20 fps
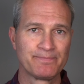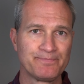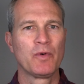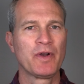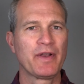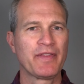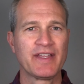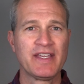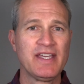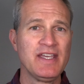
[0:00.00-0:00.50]

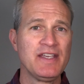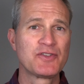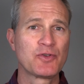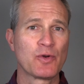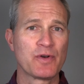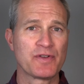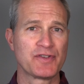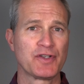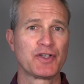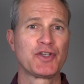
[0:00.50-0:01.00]
One of the key
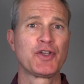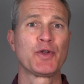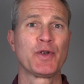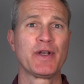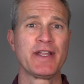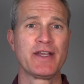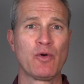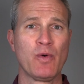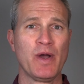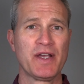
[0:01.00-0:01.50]
sort of
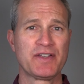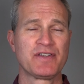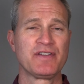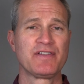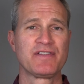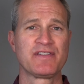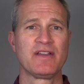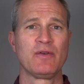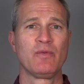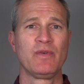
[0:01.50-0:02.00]
security
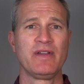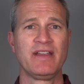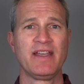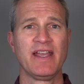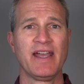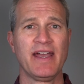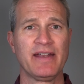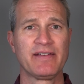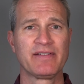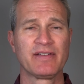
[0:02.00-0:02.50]
questions that we
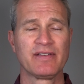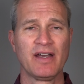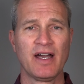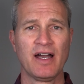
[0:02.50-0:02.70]
get